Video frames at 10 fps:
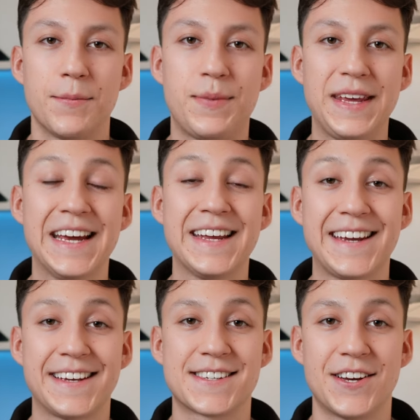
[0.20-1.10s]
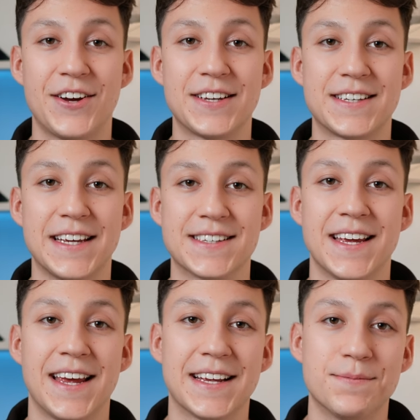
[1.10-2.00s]
Being a data scientist
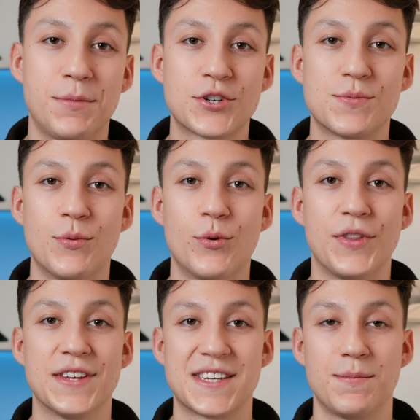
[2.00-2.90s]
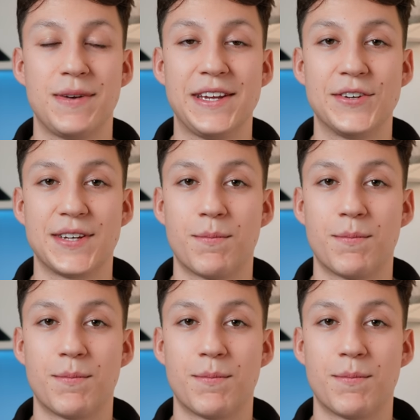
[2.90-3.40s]
is much more than simply using